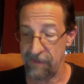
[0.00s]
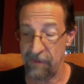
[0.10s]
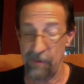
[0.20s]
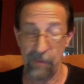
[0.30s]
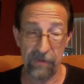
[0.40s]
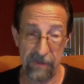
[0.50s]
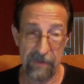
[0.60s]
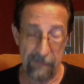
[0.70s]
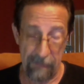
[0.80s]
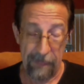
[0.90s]
So it was
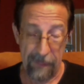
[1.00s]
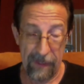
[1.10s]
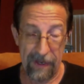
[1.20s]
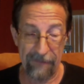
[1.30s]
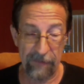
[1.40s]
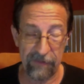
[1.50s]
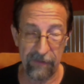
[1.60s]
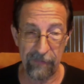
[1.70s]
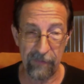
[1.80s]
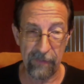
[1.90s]
obviously
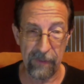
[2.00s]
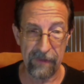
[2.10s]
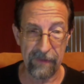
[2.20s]
from